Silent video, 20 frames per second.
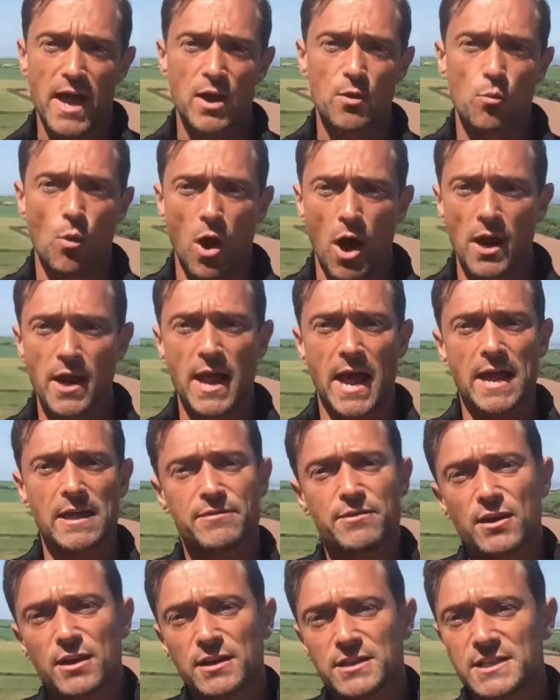A one, A
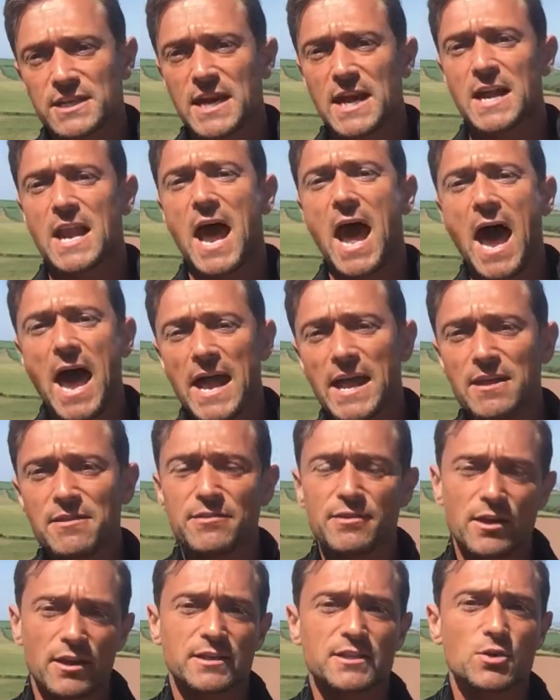thirty and A
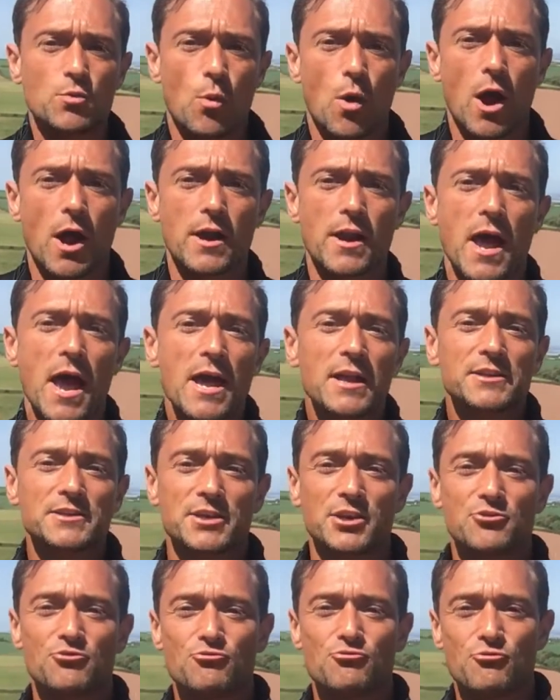thirty-one
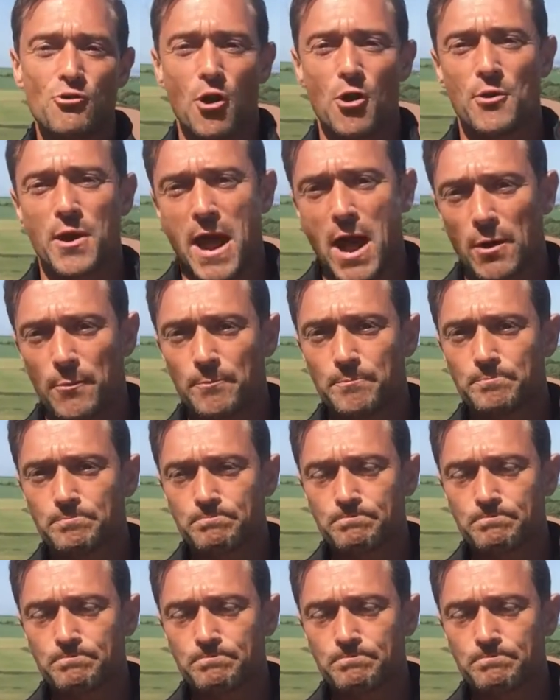to Gronau.